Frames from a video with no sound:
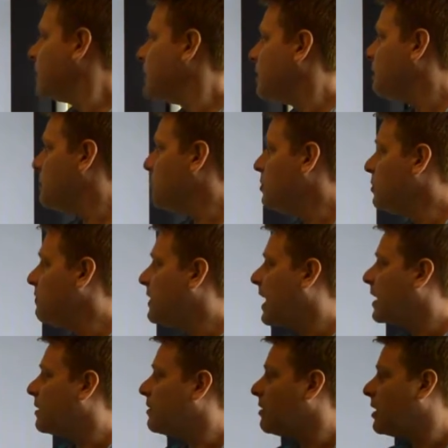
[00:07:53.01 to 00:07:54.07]
So if we move that
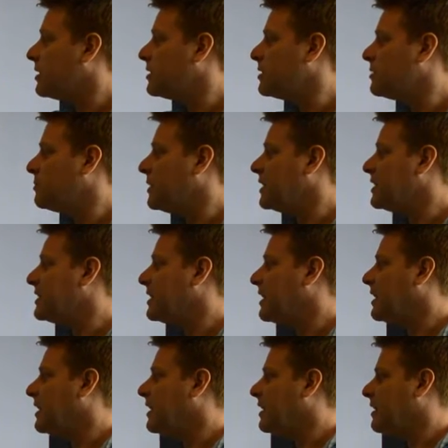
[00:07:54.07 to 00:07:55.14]
across, we can
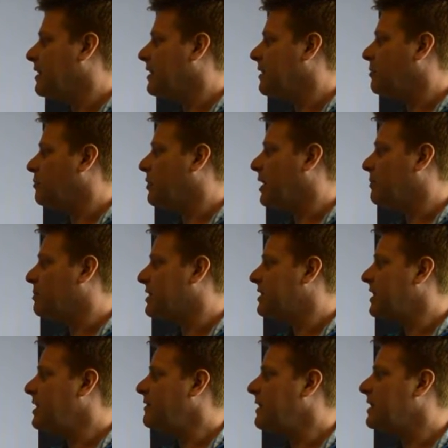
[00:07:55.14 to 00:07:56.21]
see that we're
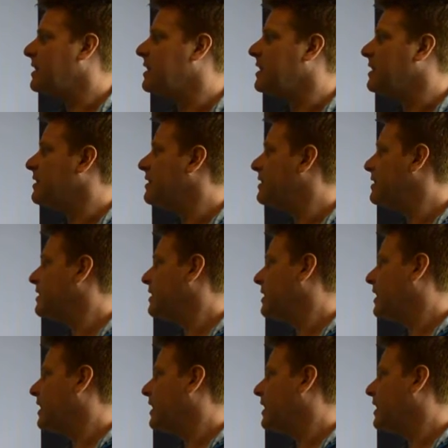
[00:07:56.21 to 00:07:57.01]
perceiving these,